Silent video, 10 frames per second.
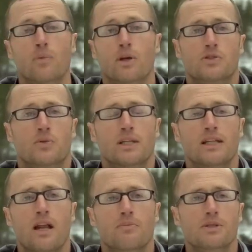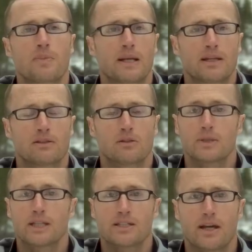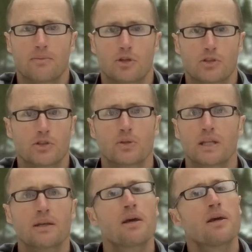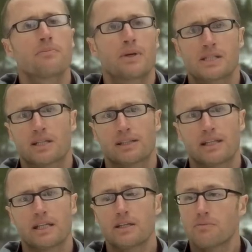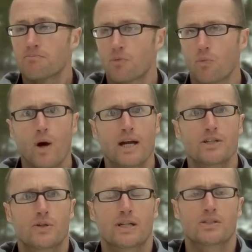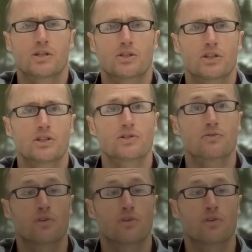We also ended up spending a little bit of time while shooting, basically wide transitions